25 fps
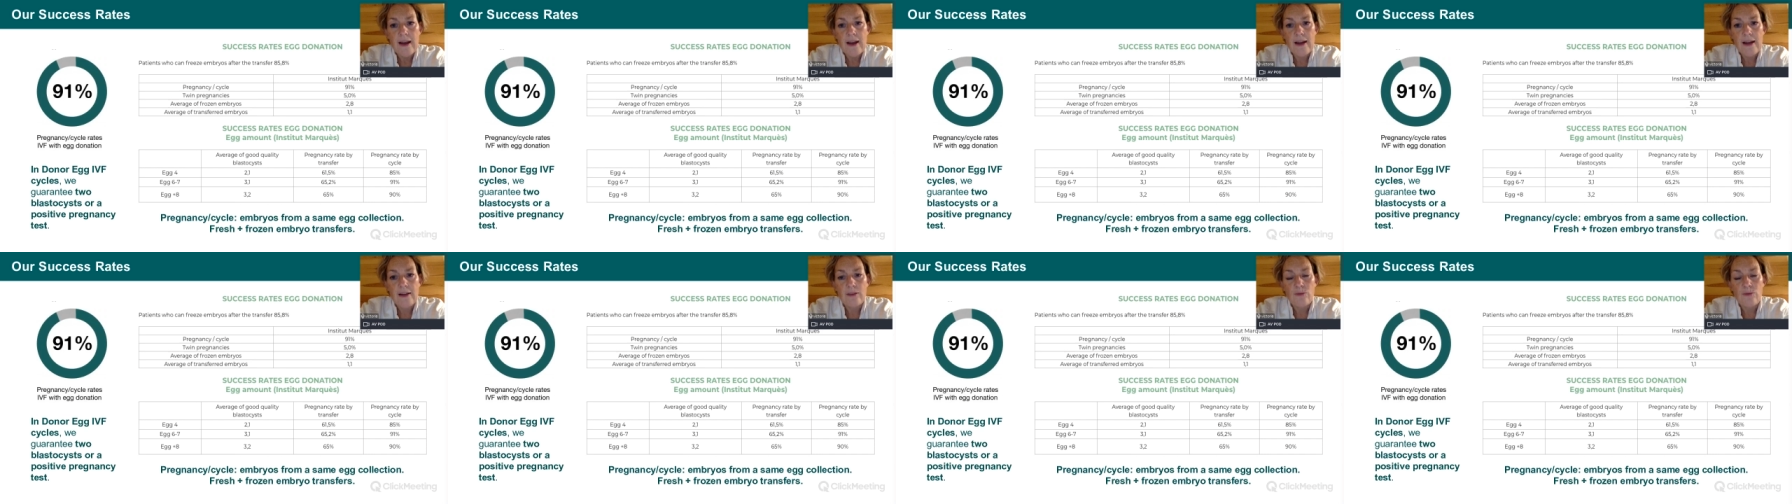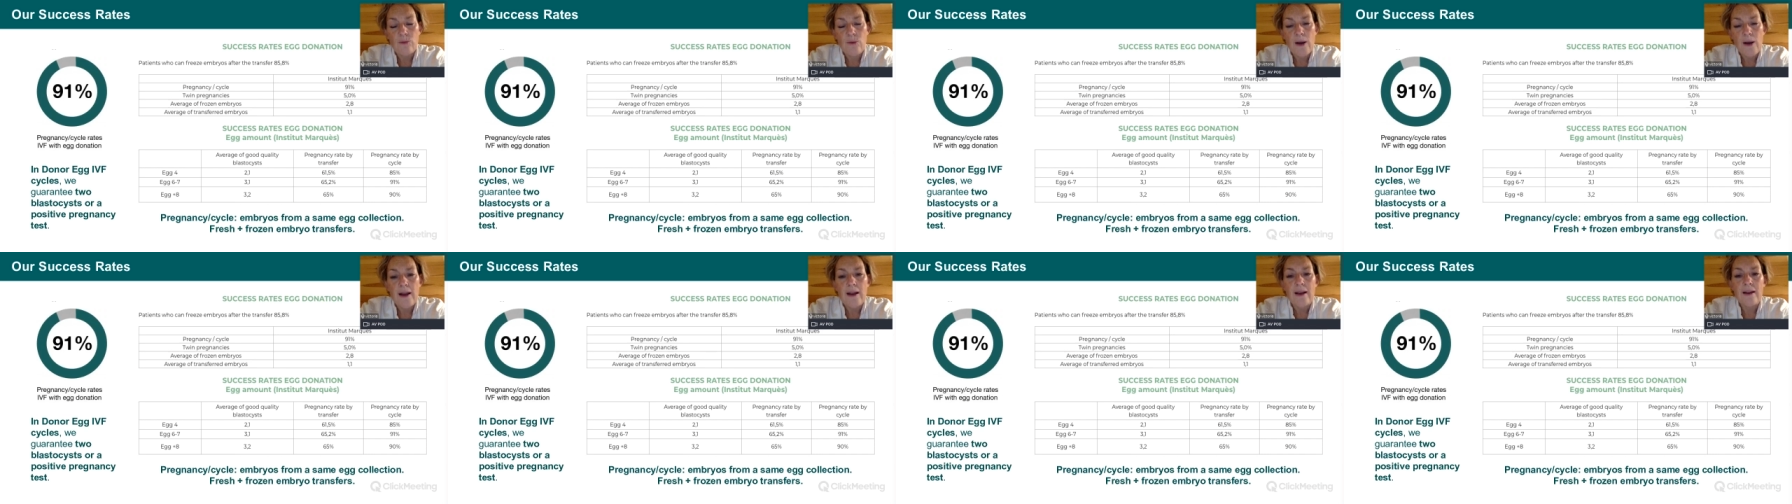
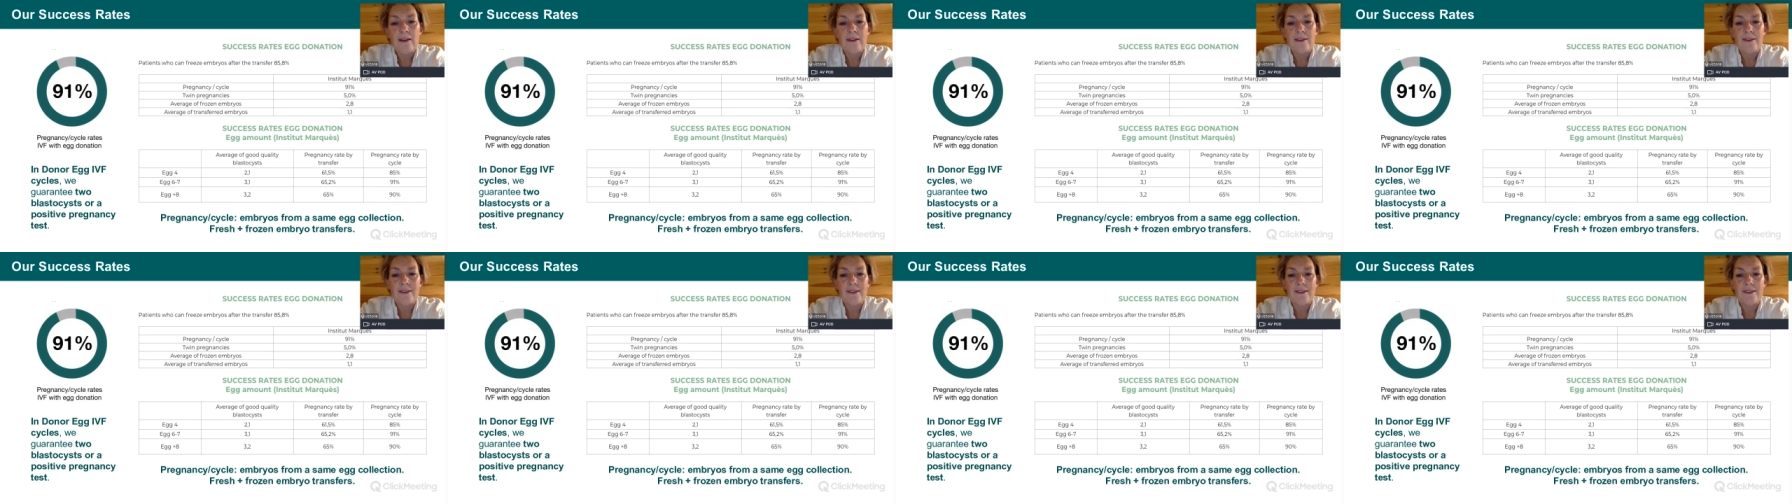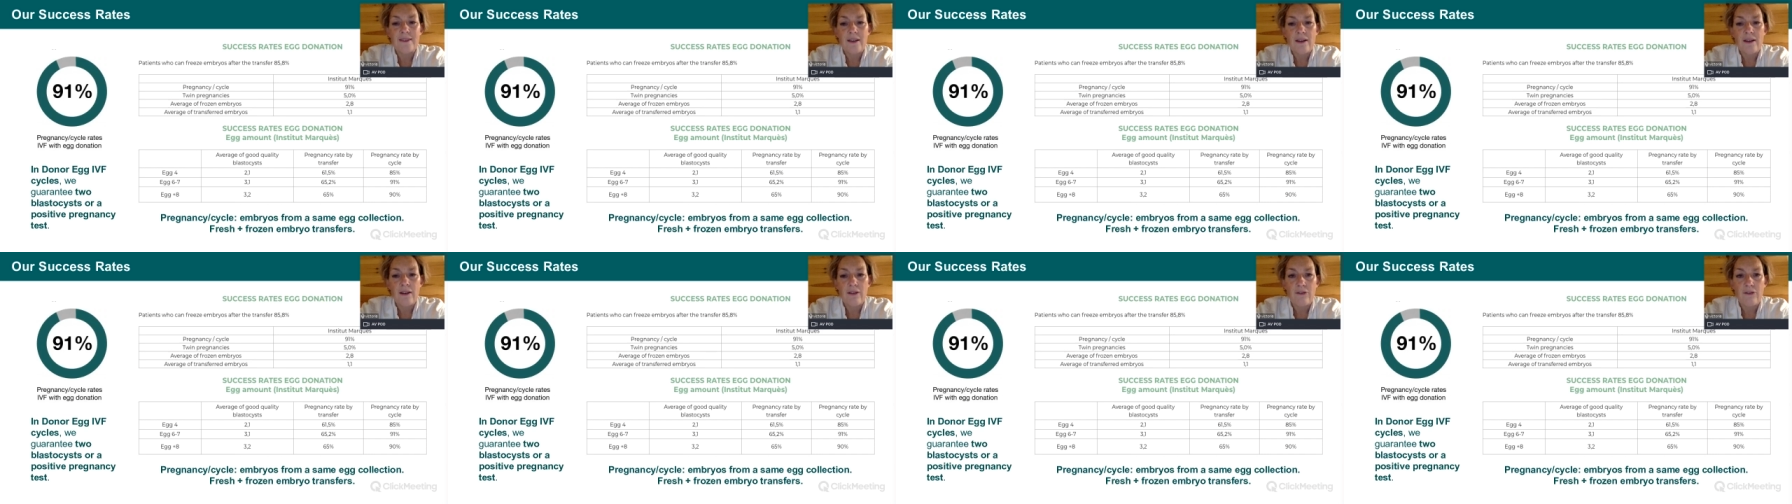as well
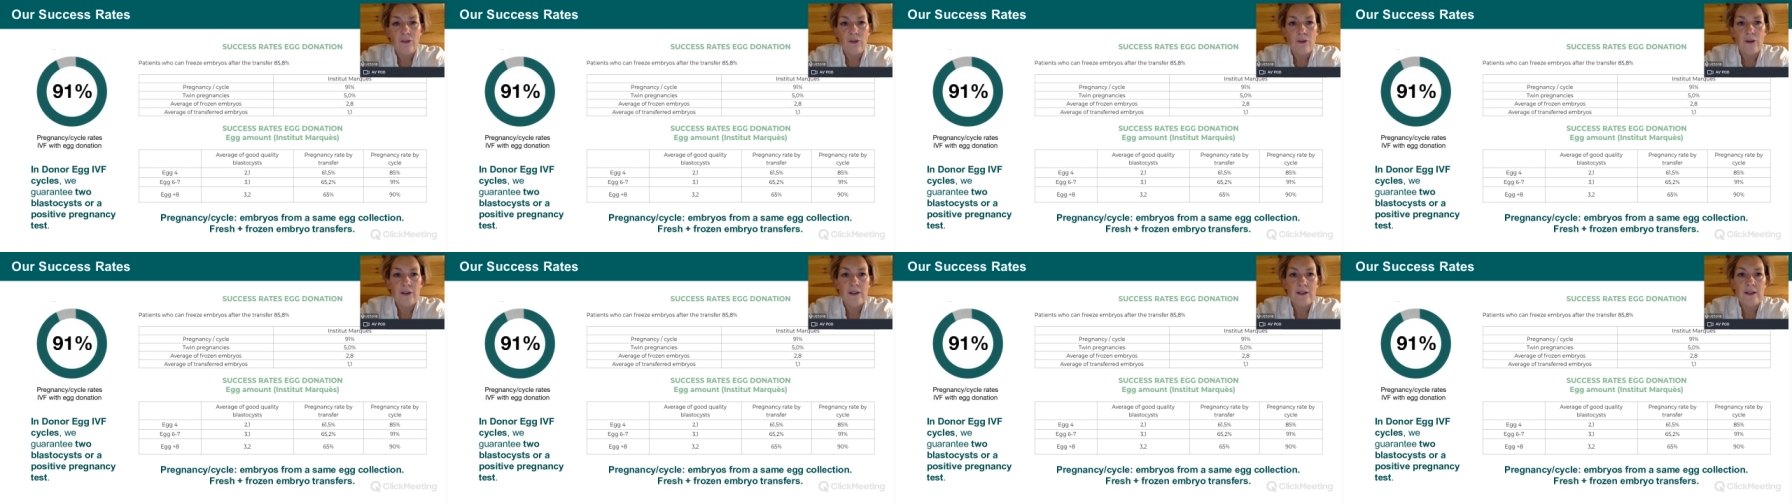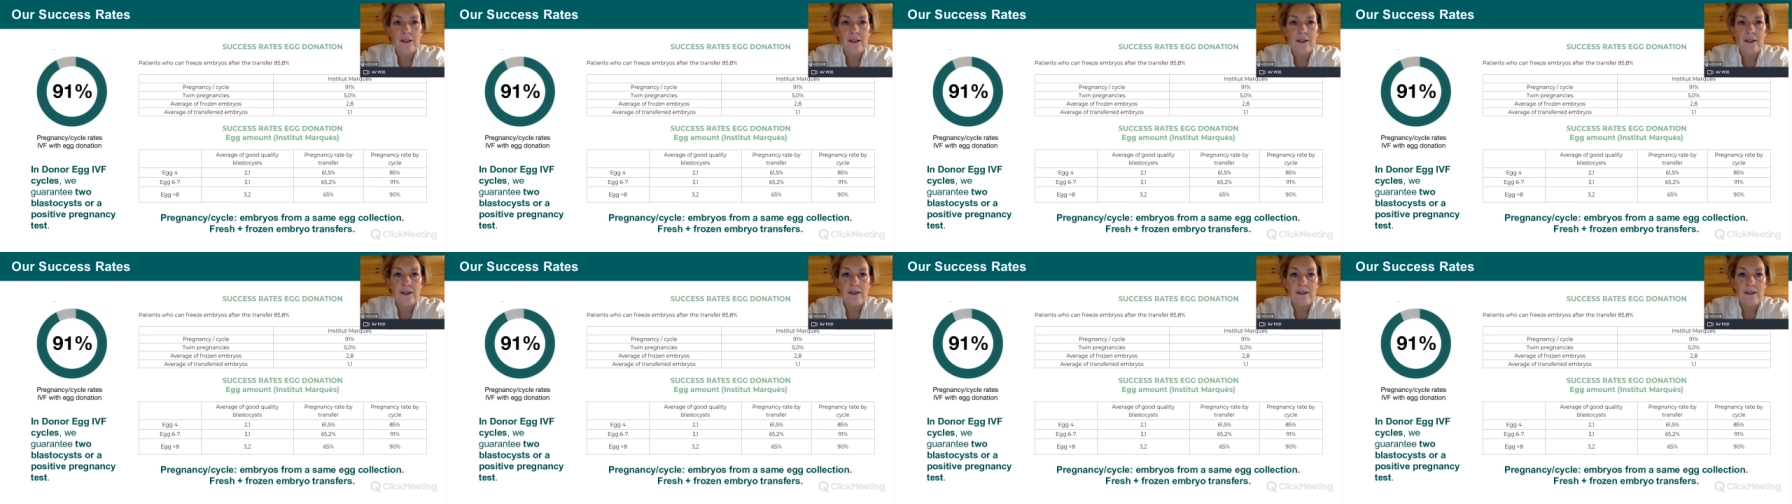as
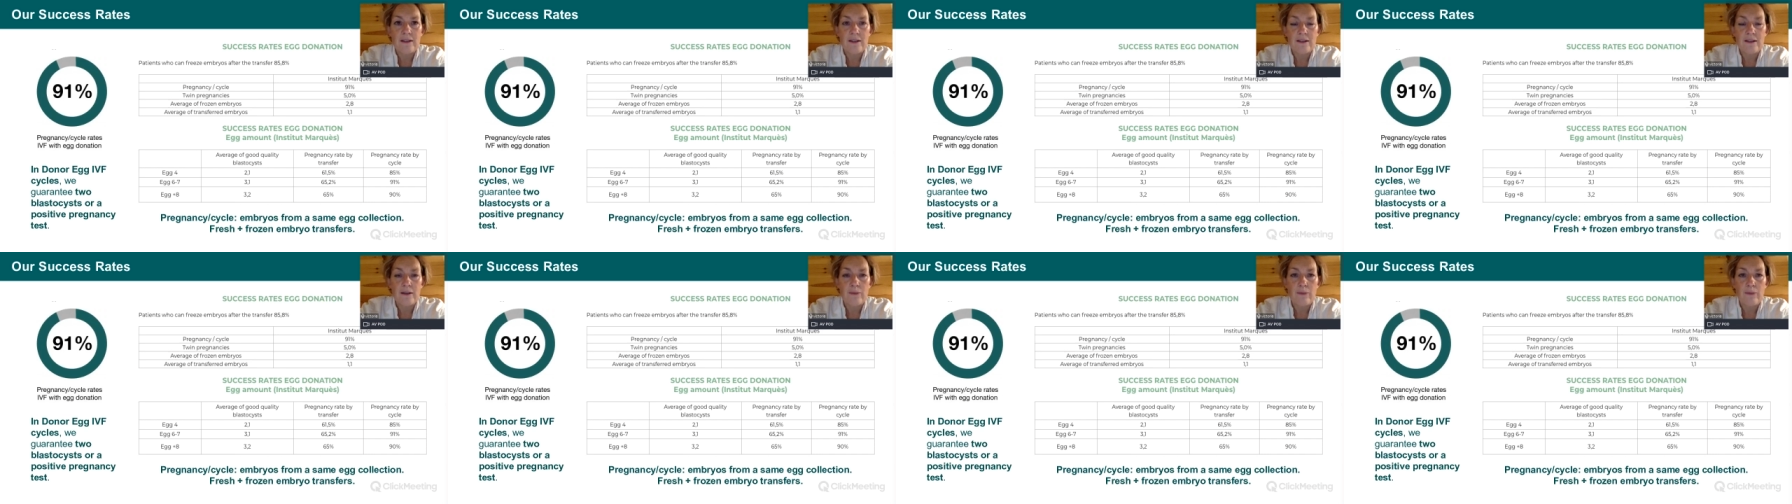avoiding